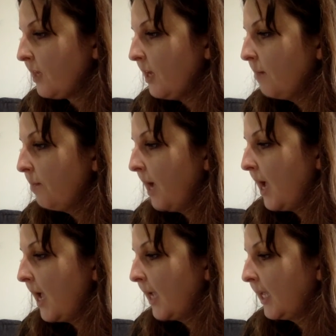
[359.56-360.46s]

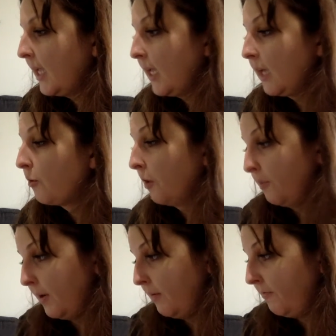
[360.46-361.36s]
But he grew up
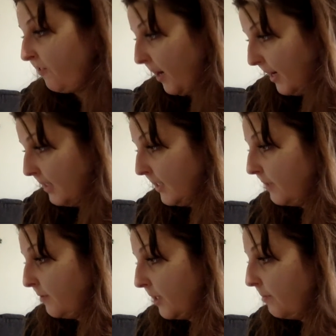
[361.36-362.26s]
in France. He
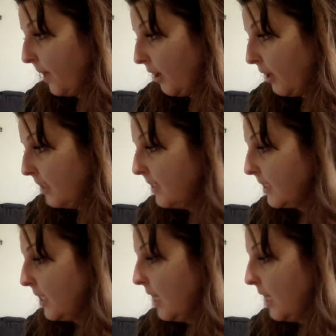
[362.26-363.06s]
was in Paris,